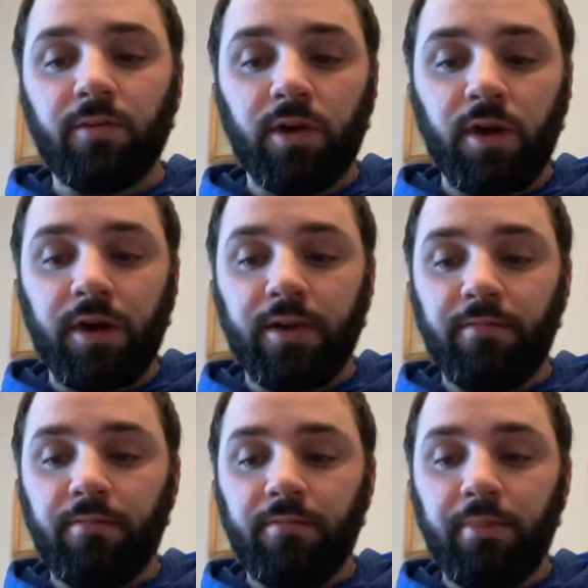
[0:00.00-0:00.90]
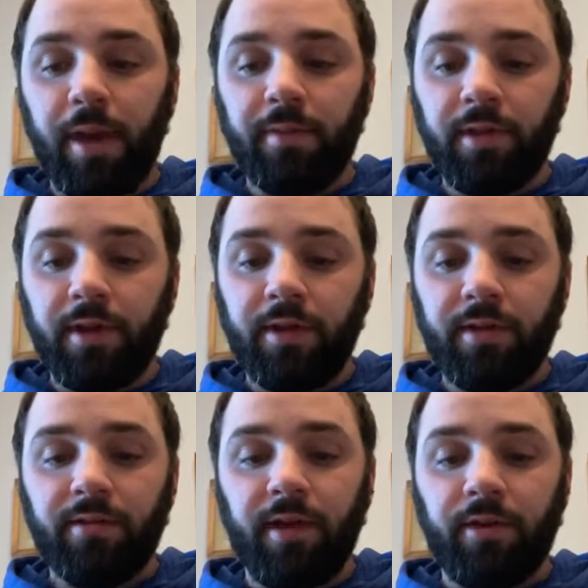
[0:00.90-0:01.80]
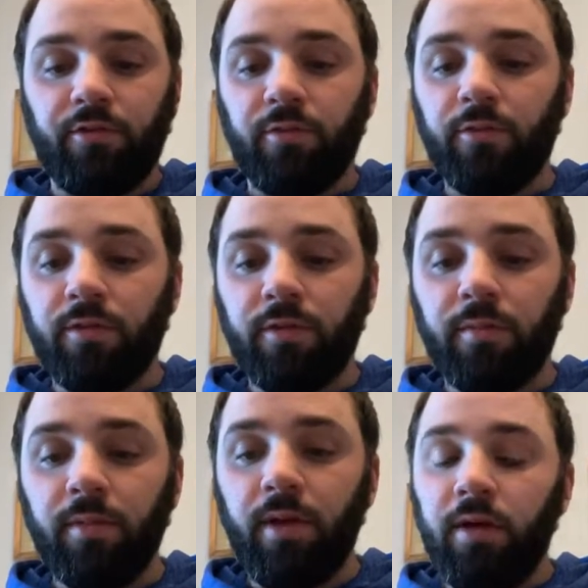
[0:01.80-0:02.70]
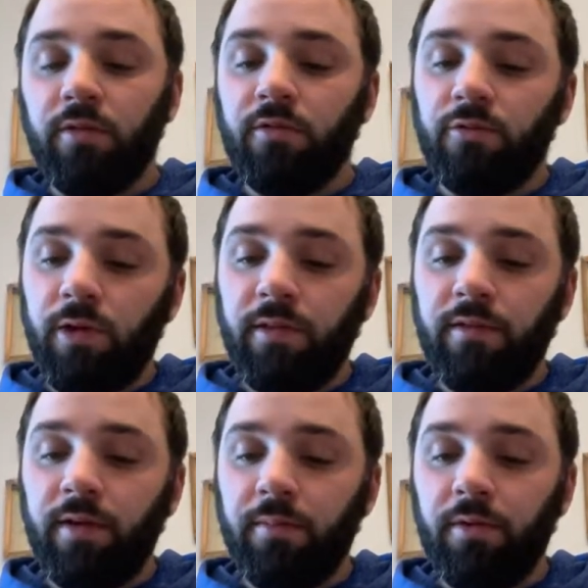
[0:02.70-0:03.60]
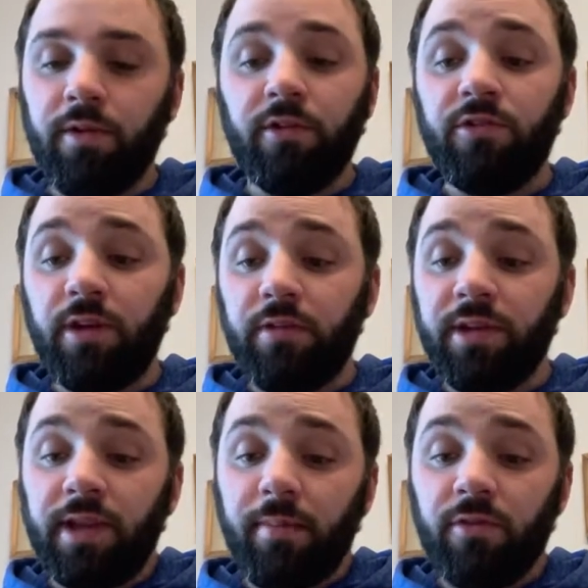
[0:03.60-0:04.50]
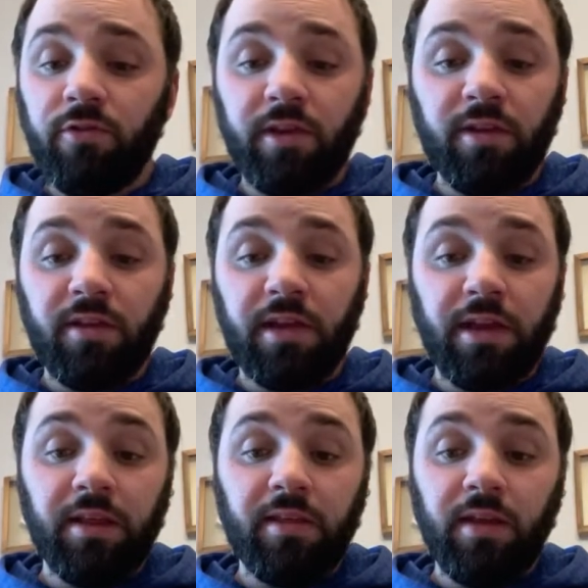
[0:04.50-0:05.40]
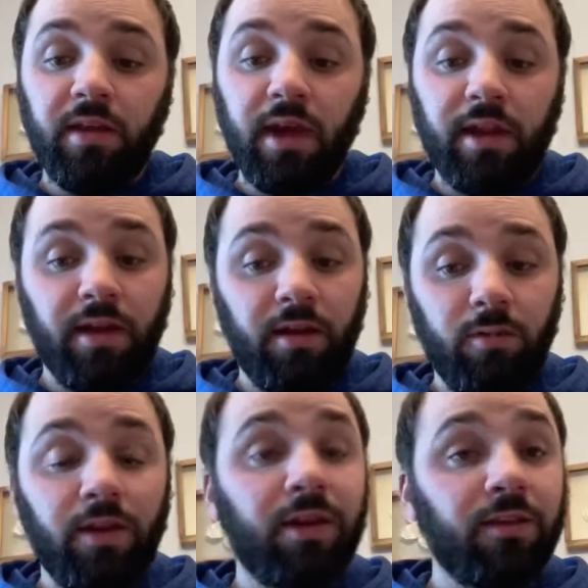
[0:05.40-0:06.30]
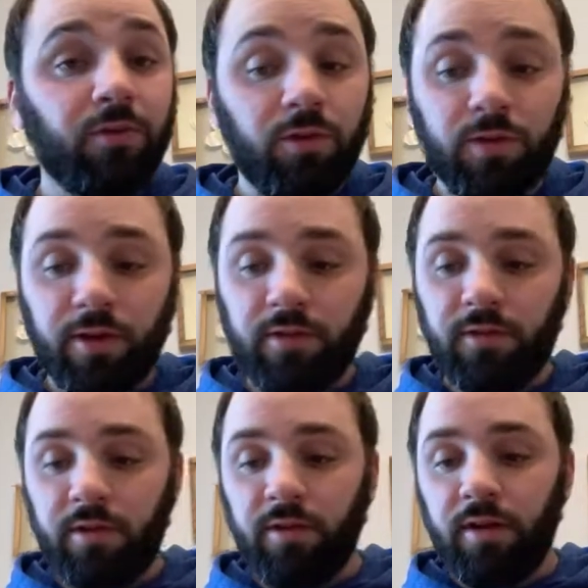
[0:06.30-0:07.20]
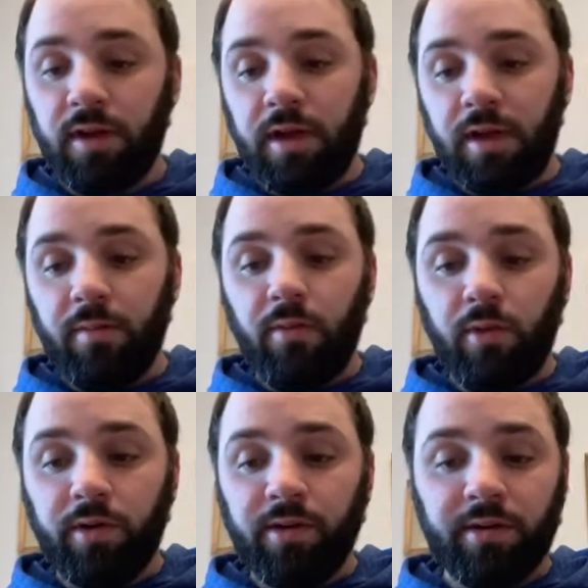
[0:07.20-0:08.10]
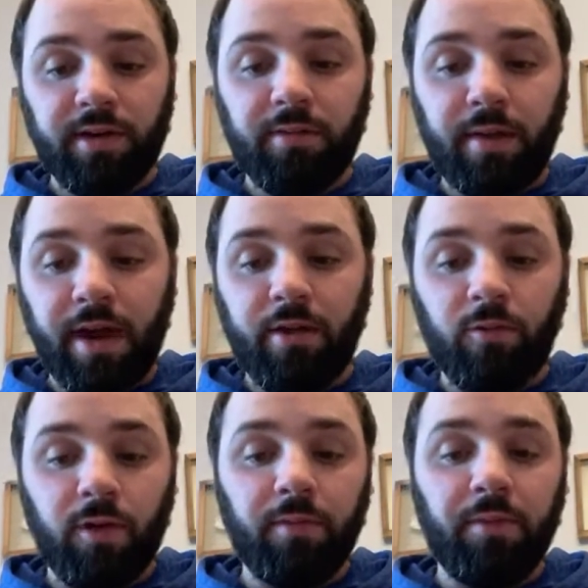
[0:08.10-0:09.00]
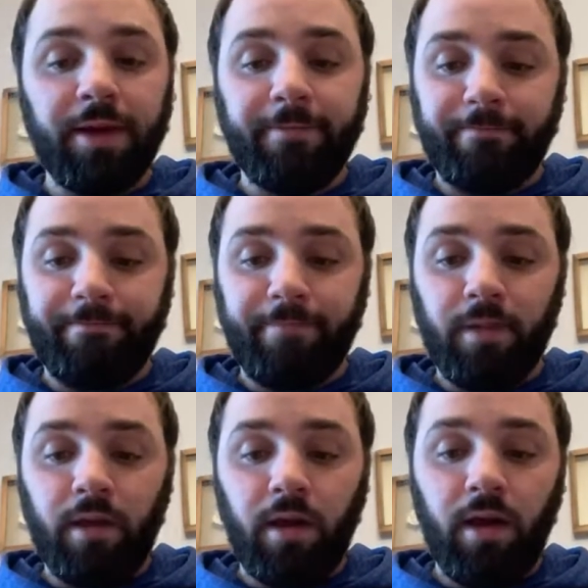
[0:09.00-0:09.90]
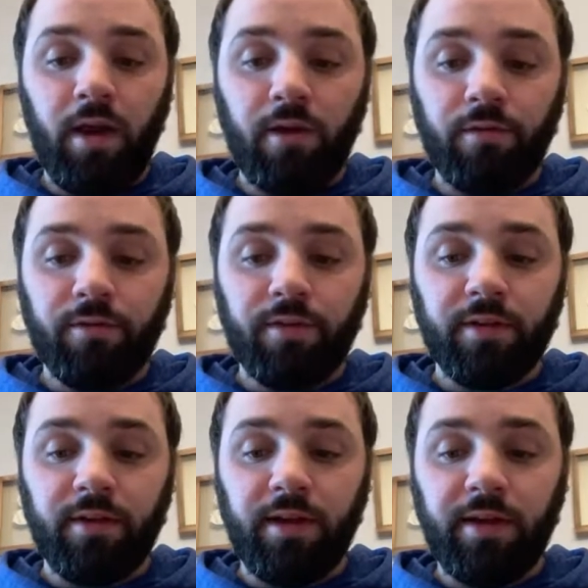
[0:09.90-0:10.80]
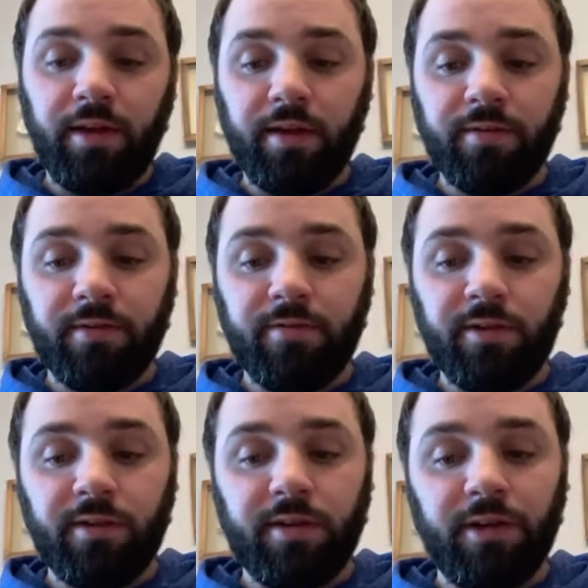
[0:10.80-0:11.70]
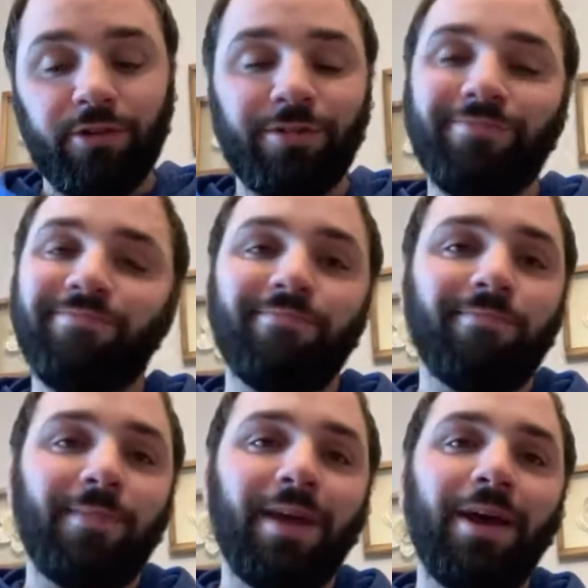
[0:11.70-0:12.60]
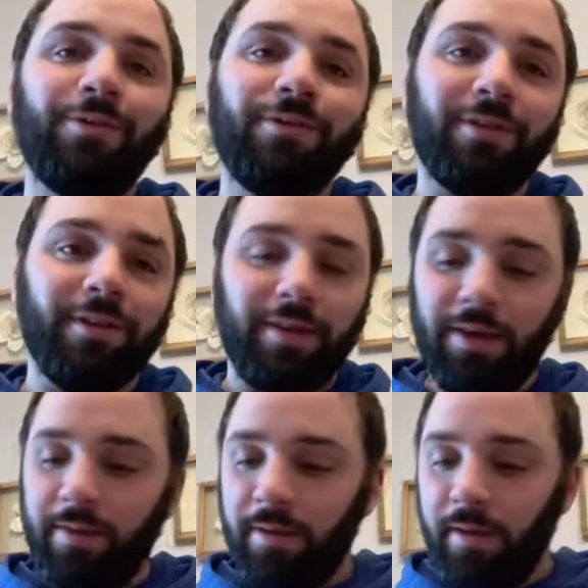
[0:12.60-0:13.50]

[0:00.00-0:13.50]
were gone. Babylon had sacked Jerusalem, destroyed the temple, and generally demonstrated that anything and anyone Israel considered important didn't matter one bit. A herald for the deity of a defeated nation? How silly.